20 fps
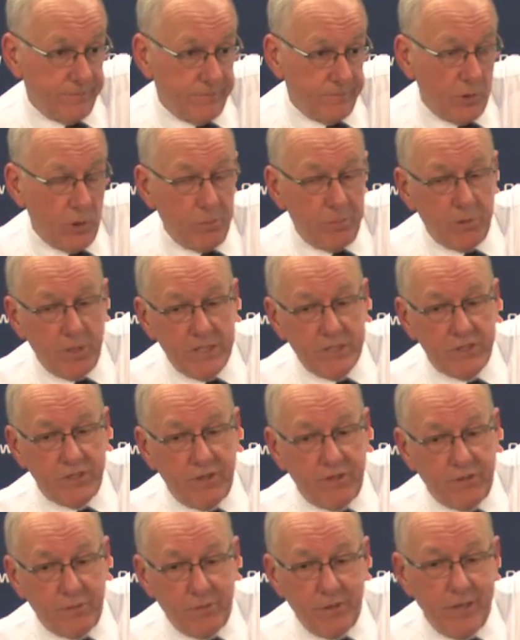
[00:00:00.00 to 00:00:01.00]
When he plays
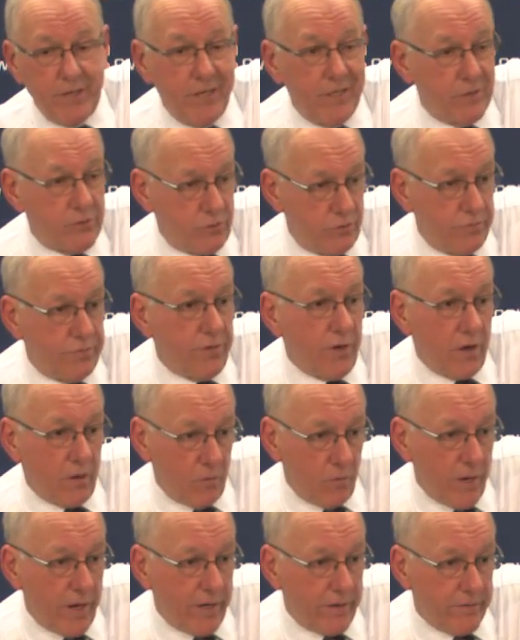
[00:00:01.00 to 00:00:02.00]
the three, he's too far
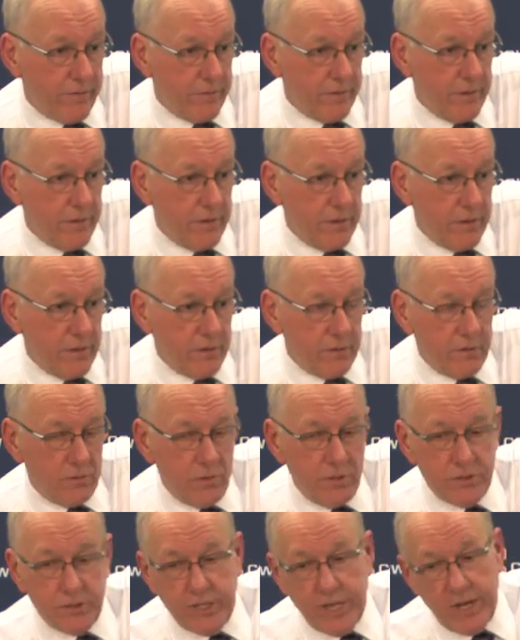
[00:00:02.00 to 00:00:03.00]
away.
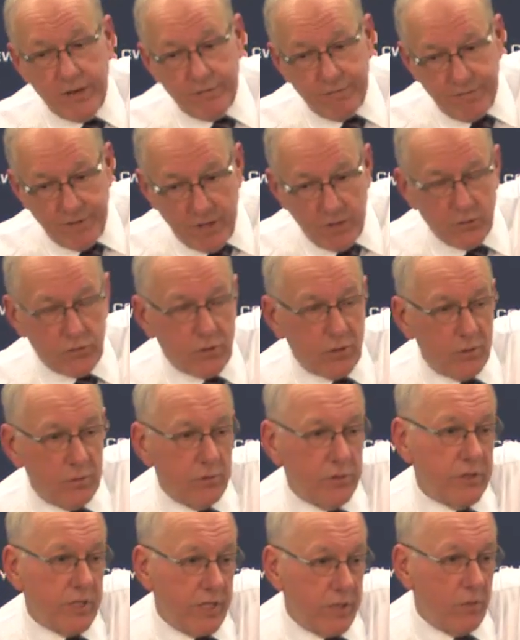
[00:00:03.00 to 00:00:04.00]
Chris trouble,
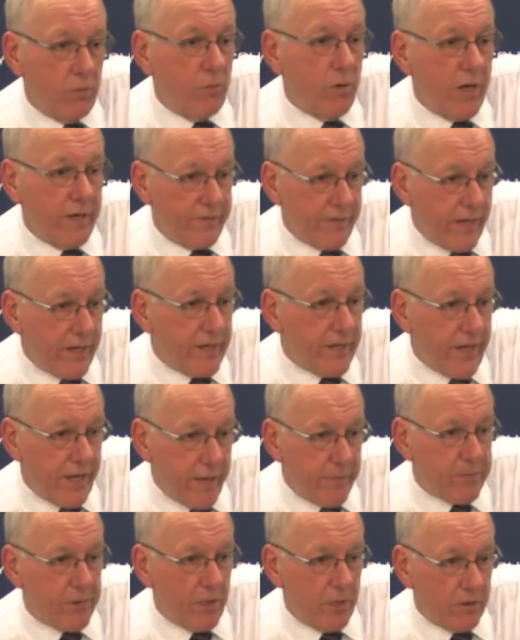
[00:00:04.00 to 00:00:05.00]
which I don't want that to
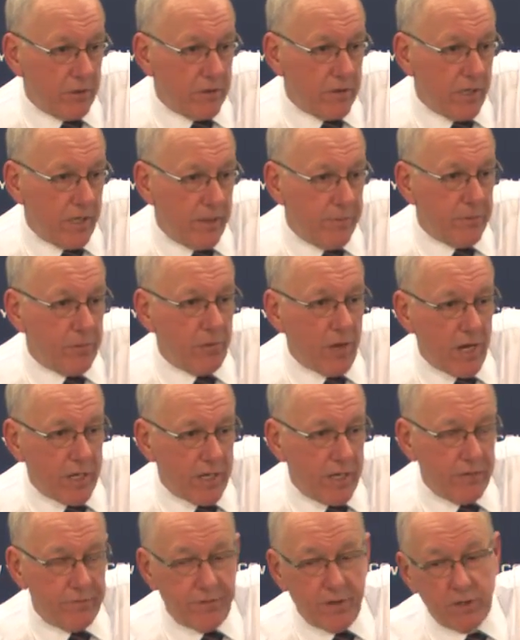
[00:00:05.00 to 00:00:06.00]
happen all the time, and Rock
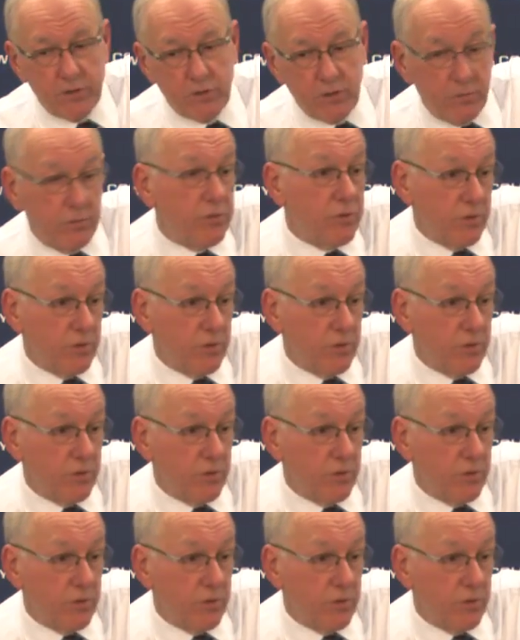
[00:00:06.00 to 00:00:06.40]
trouble.